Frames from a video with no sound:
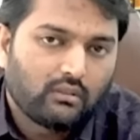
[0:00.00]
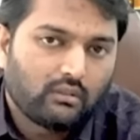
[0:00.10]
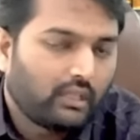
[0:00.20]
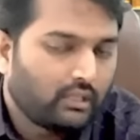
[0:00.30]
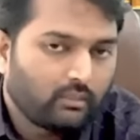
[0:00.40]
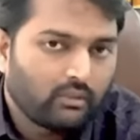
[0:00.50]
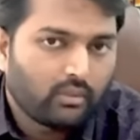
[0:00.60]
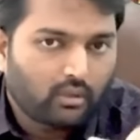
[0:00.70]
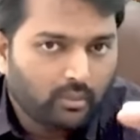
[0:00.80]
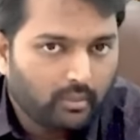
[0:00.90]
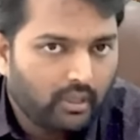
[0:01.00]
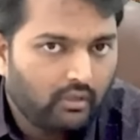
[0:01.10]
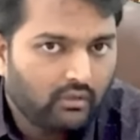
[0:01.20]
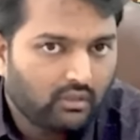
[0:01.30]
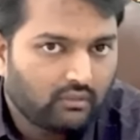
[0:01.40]
Nothing but probability
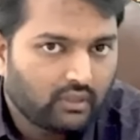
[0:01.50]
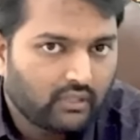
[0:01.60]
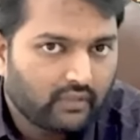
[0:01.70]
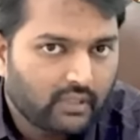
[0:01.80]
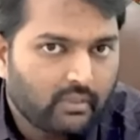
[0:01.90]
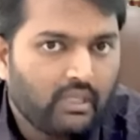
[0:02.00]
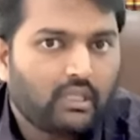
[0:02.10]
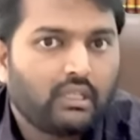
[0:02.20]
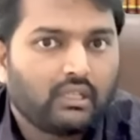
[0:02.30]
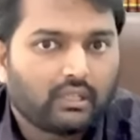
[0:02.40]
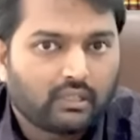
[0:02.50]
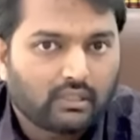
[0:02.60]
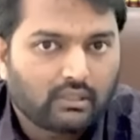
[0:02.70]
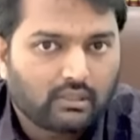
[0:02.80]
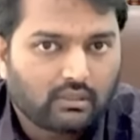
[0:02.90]
of downward FSP
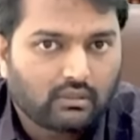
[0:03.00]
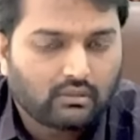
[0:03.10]
increases.